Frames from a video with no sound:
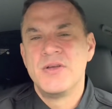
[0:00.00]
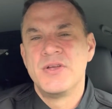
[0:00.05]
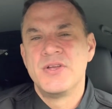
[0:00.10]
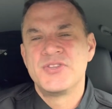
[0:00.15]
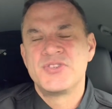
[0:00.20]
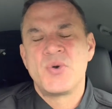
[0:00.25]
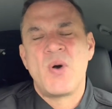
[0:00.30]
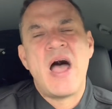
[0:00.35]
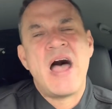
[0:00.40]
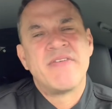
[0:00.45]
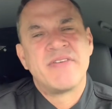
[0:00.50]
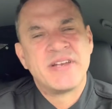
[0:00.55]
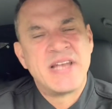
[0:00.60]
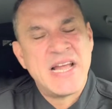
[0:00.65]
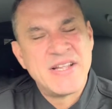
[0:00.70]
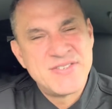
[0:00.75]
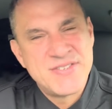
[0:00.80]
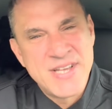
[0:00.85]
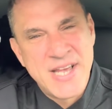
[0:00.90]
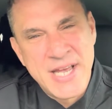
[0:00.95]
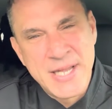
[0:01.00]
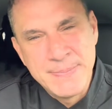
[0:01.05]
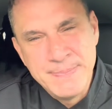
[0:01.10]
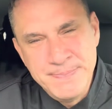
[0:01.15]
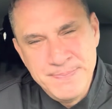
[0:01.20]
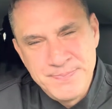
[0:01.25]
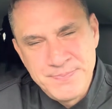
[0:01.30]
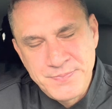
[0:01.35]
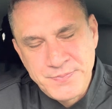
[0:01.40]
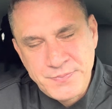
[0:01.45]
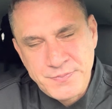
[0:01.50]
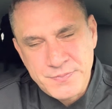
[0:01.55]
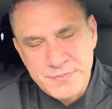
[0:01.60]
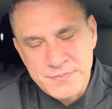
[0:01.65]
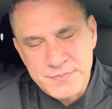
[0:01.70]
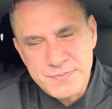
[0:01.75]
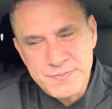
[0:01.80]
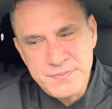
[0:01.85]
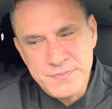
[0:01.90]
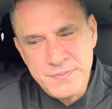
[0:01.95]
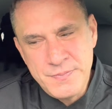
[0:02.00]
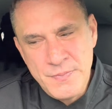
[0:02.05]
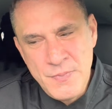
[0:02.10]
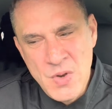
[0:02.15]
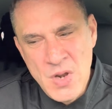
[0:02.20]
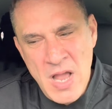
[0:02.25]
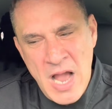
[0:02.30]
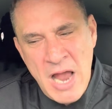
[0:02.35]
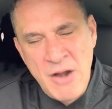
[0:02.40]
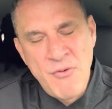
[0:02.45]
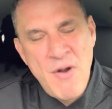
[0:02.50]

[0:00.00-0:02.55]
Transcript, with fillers: So having that said, I